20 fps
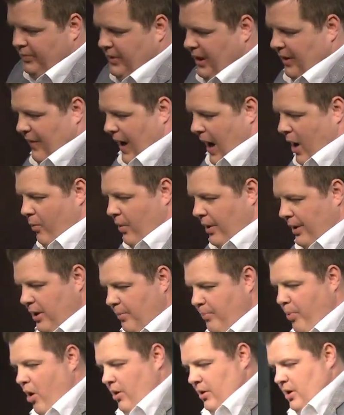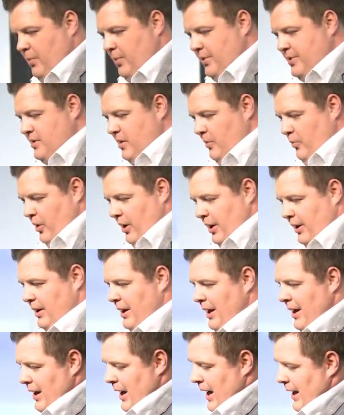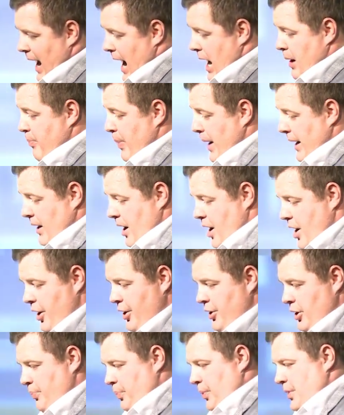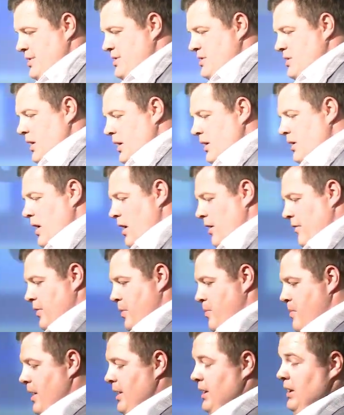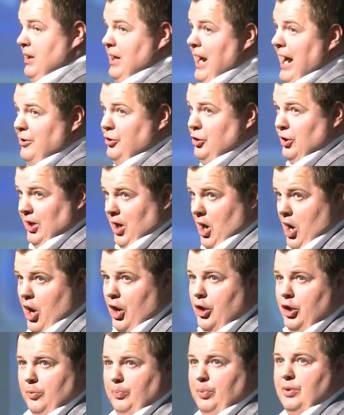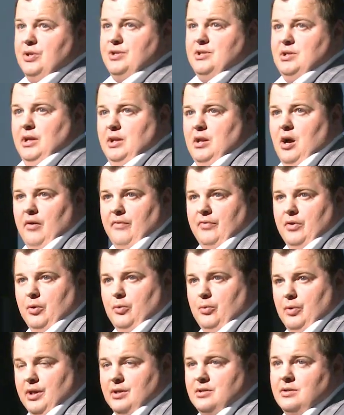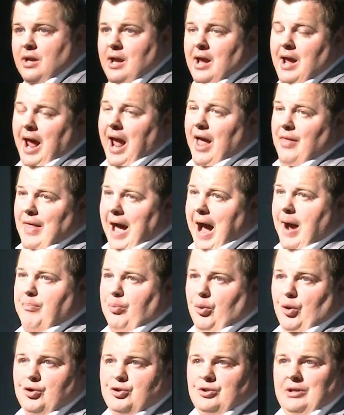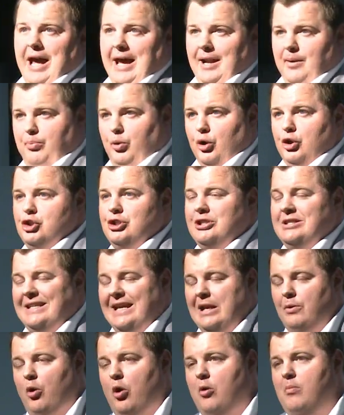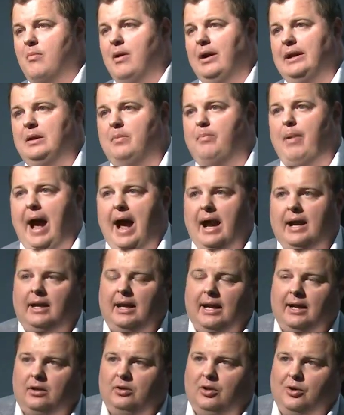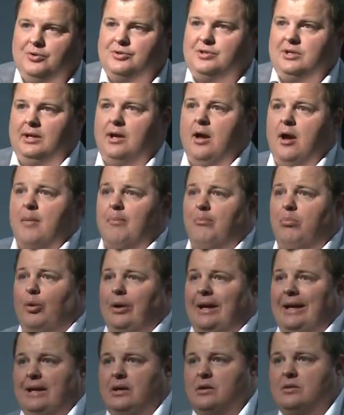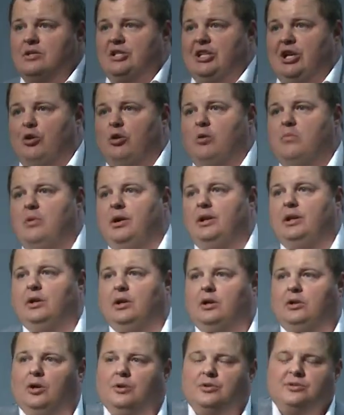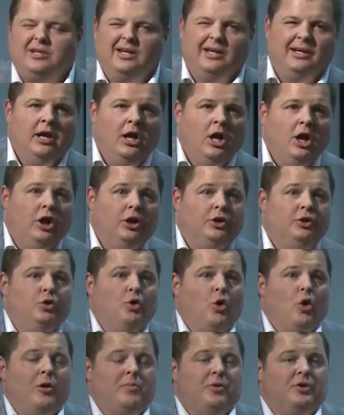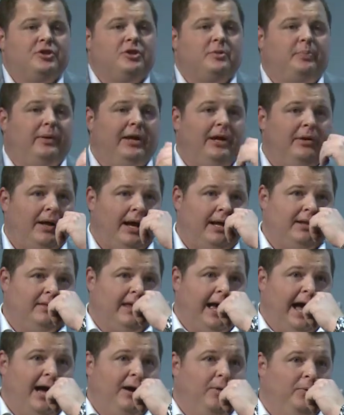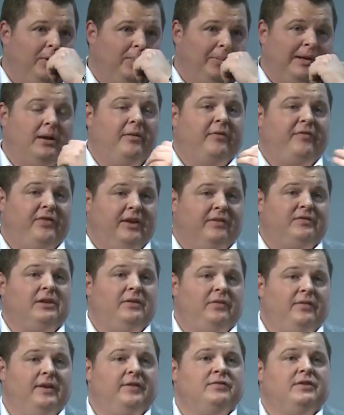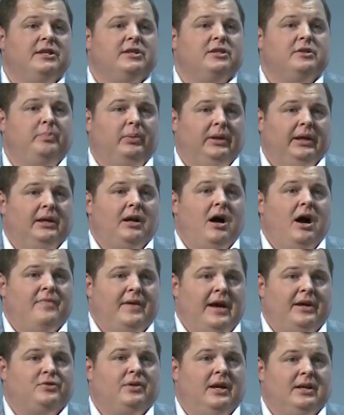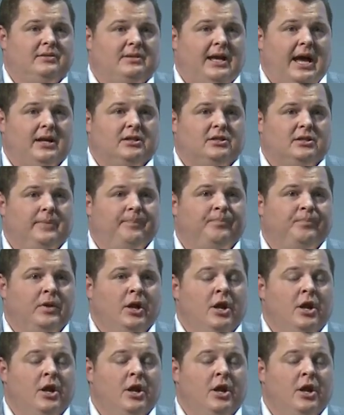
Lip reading: if I wanted to partner up with someone and I paid 100% of the money, I took 100% of the risk, and that person had to put zero money back at closing, bring zero money to closing, a normal split like that would be a 50-50 split on that transaction.